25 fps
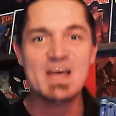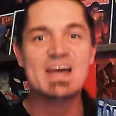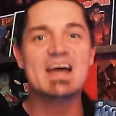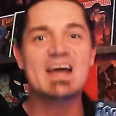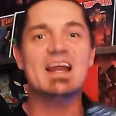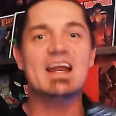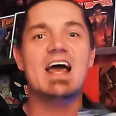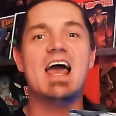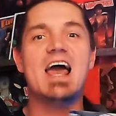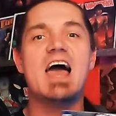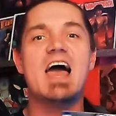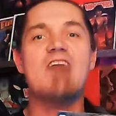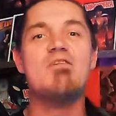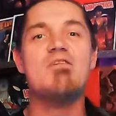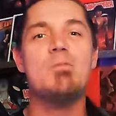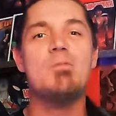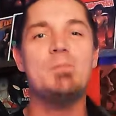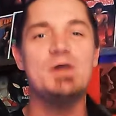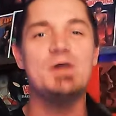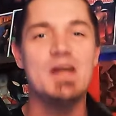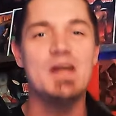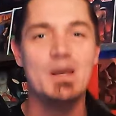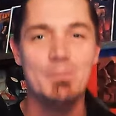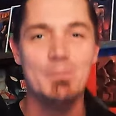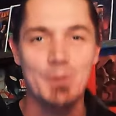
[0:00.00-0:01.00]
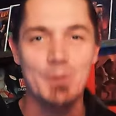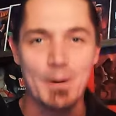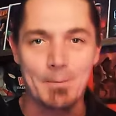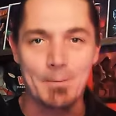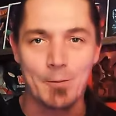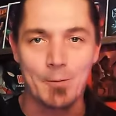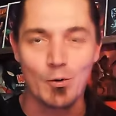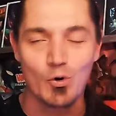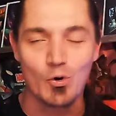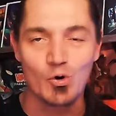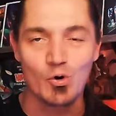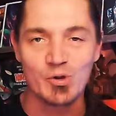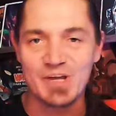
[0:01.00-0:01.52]
and I haven't been able to
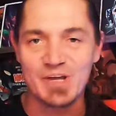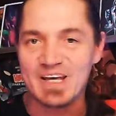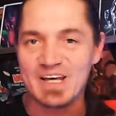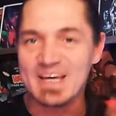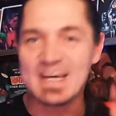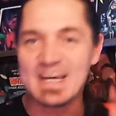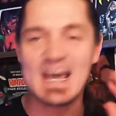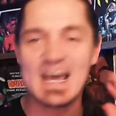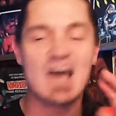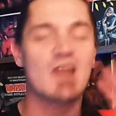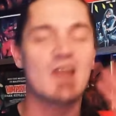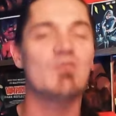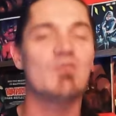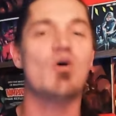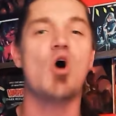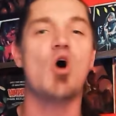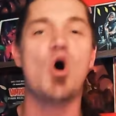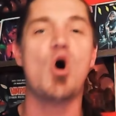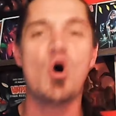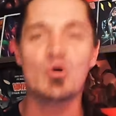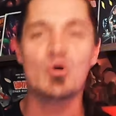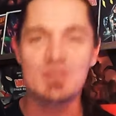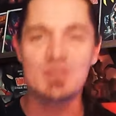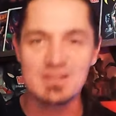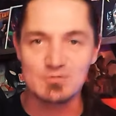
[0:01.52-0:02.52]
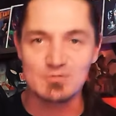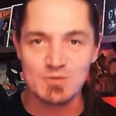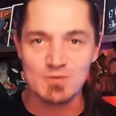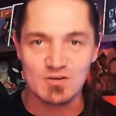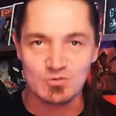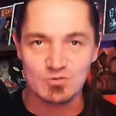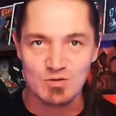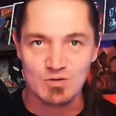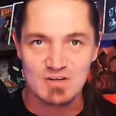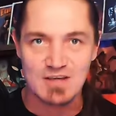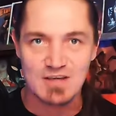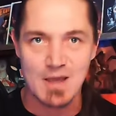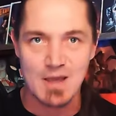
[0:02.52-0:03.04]
pull it out of all these
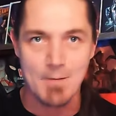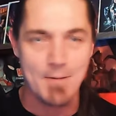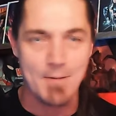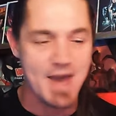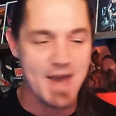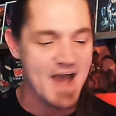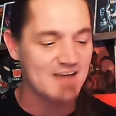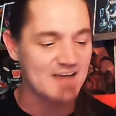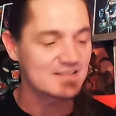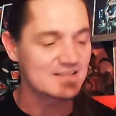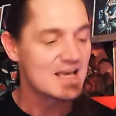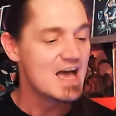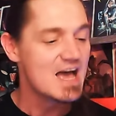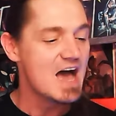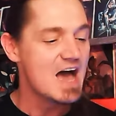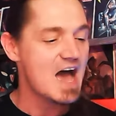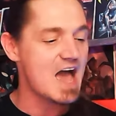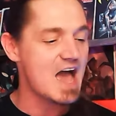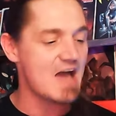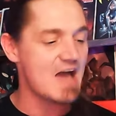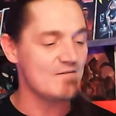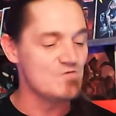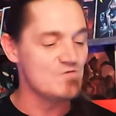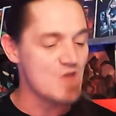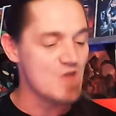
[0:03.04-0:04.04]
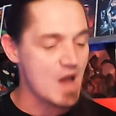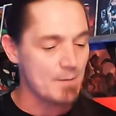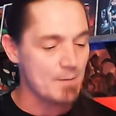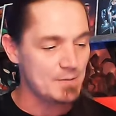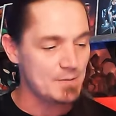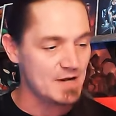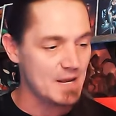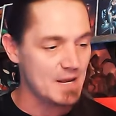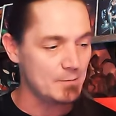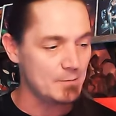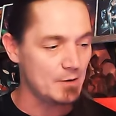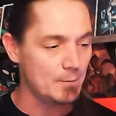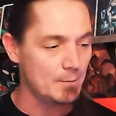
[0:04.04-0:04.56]
Mystery 10 packs. I have not been
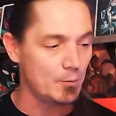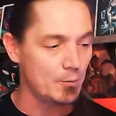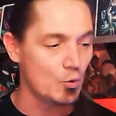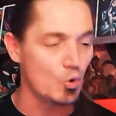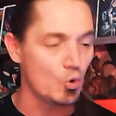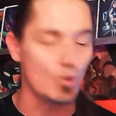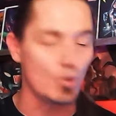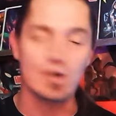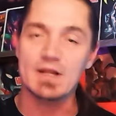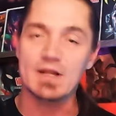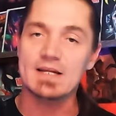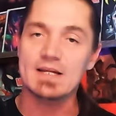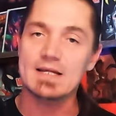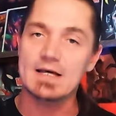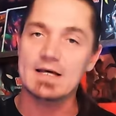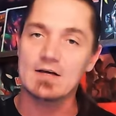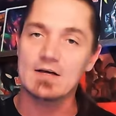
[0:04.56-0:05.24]
able to pull it.